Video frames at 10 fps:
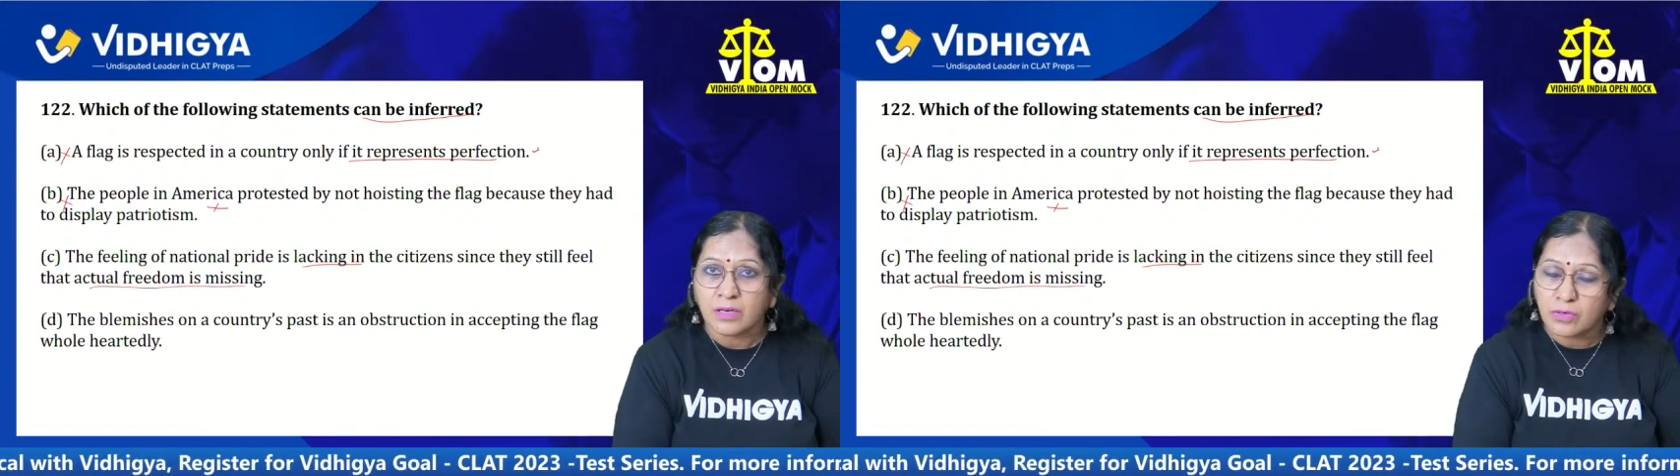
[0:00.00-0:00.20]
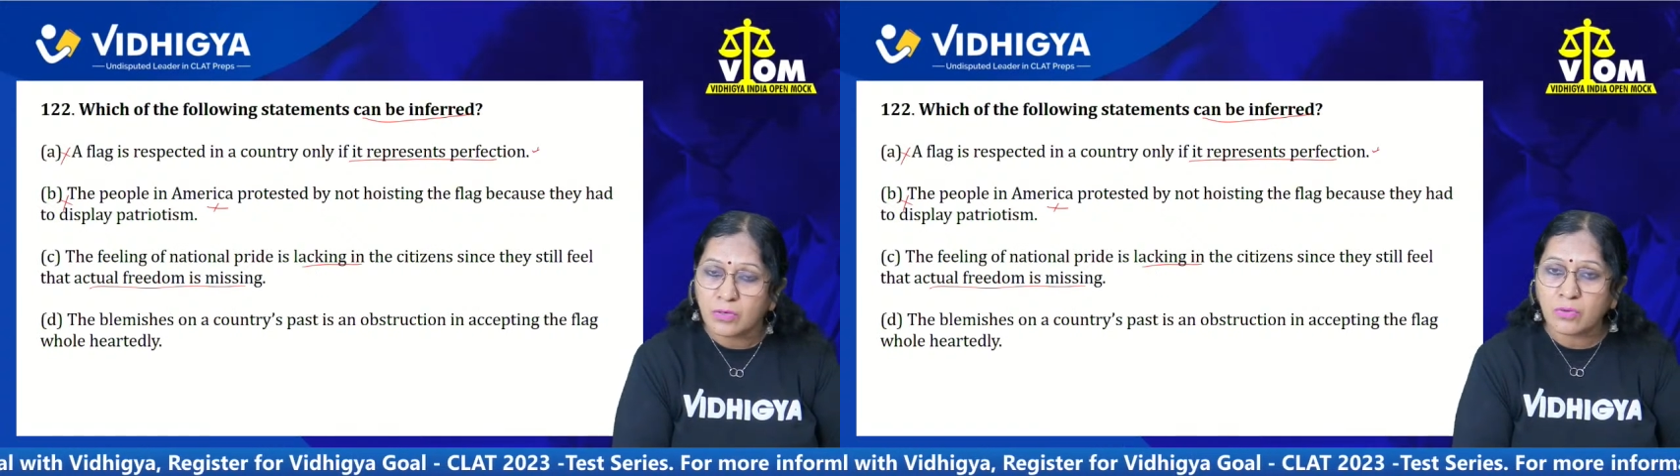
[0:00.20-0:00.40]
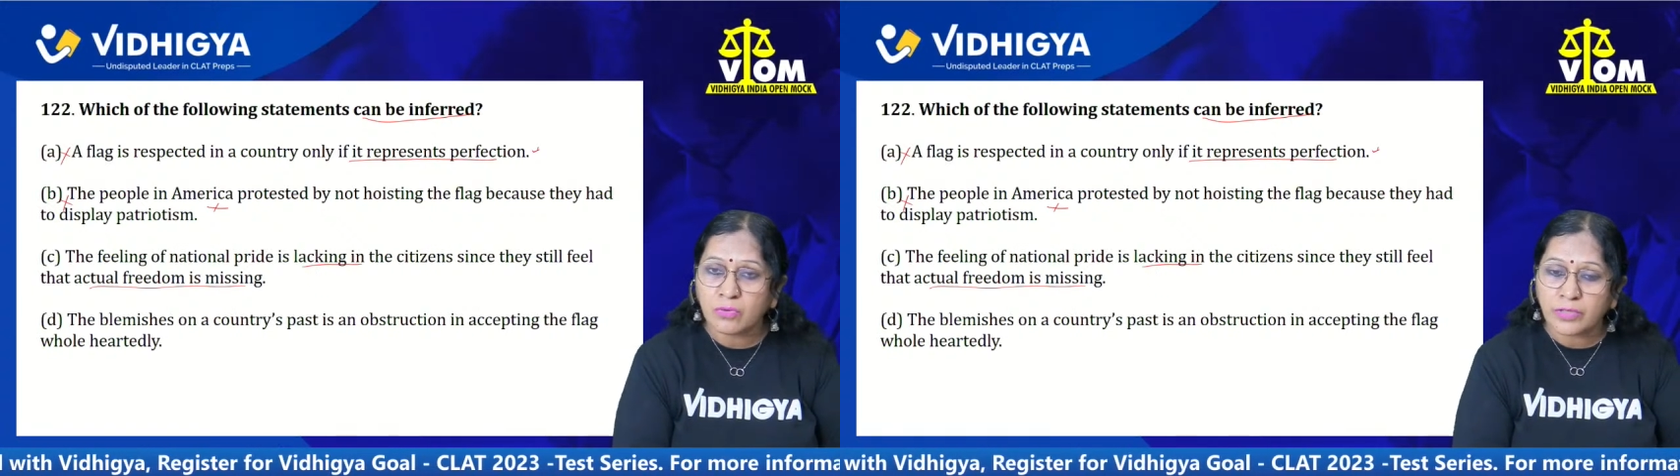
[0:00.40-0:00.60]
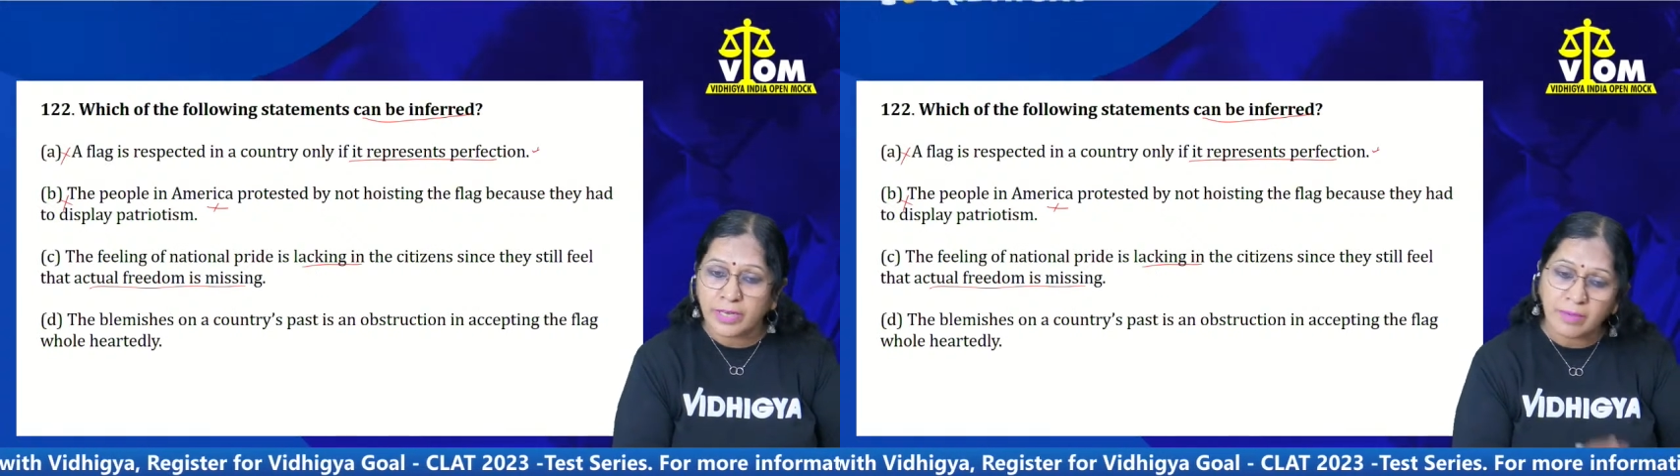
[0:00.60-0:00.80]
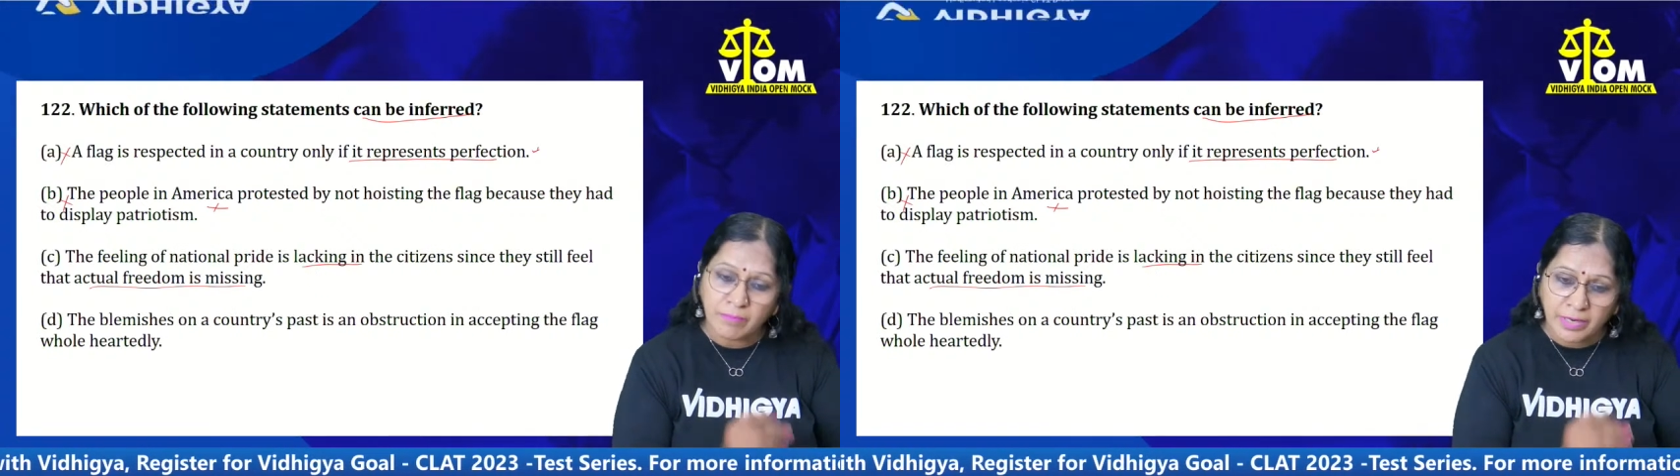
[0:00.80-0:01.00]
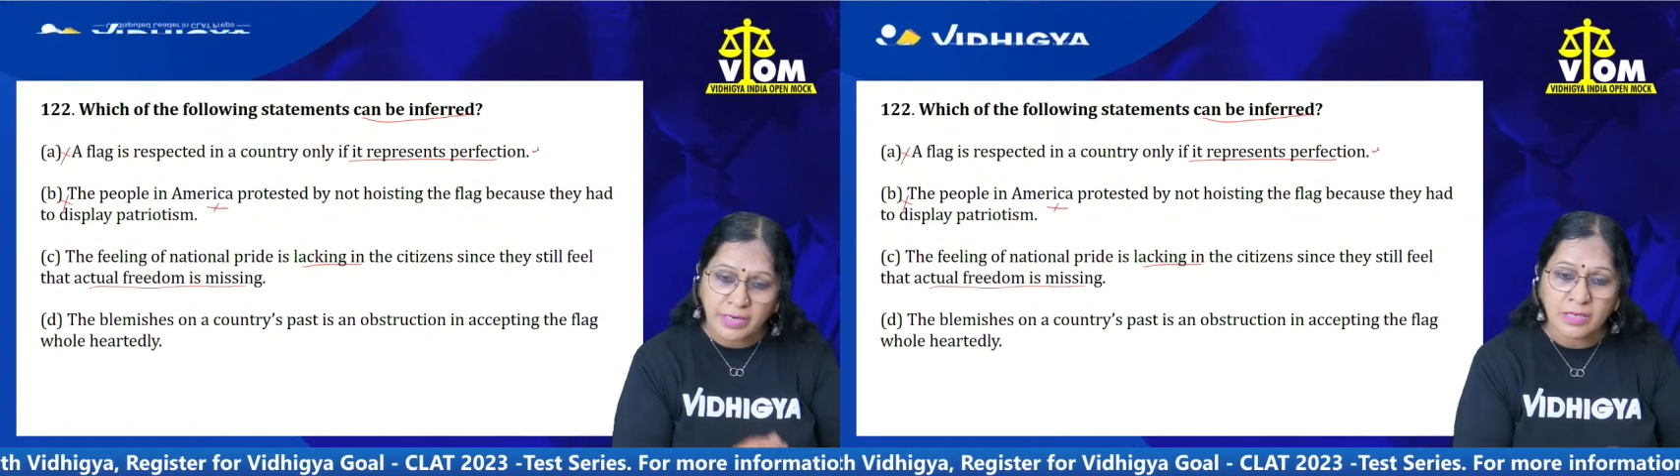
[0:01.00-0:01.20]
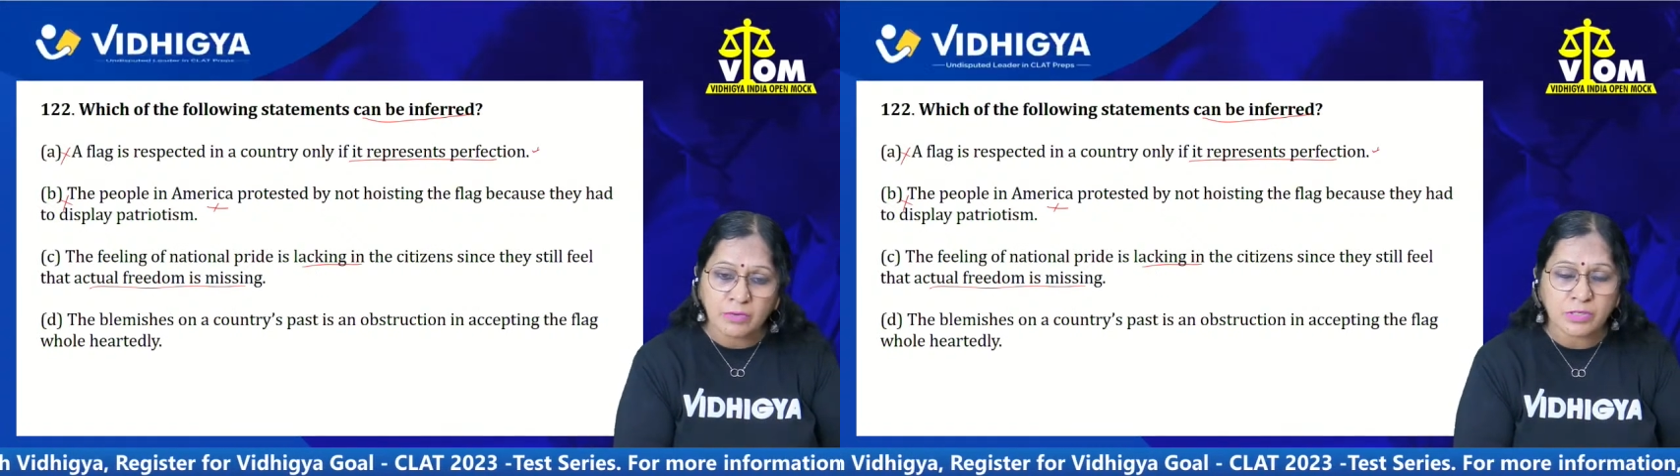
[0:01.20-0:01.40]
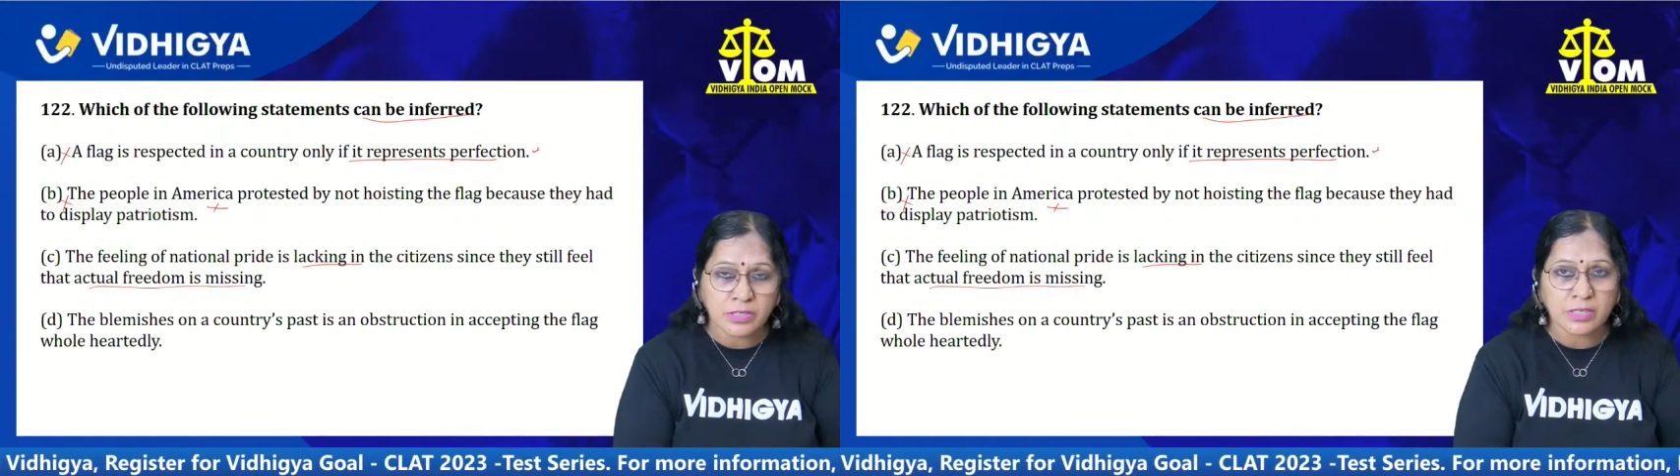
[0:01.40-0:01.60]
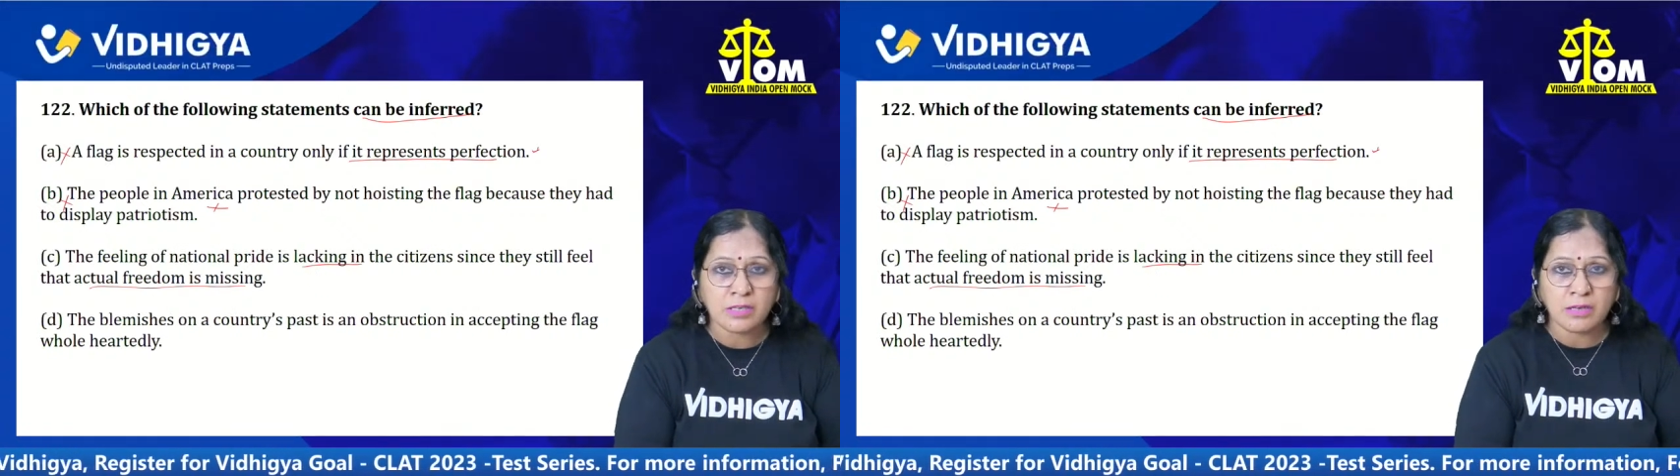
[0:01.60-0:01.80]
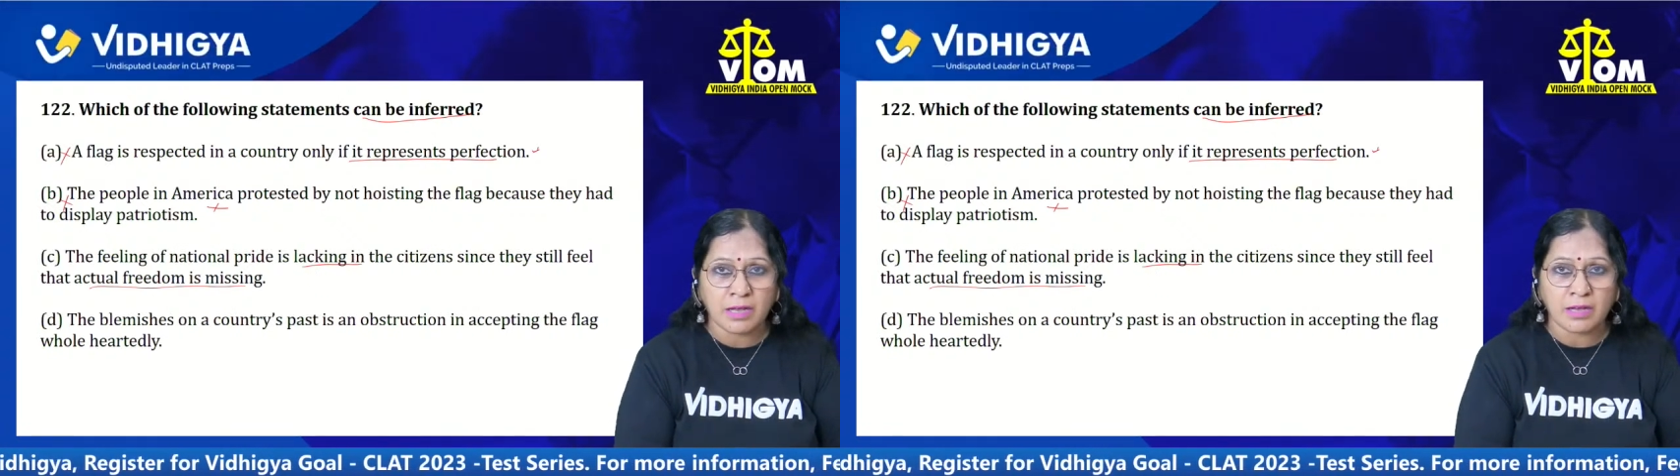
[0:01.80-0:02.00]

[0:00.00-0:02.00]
No, there are many who still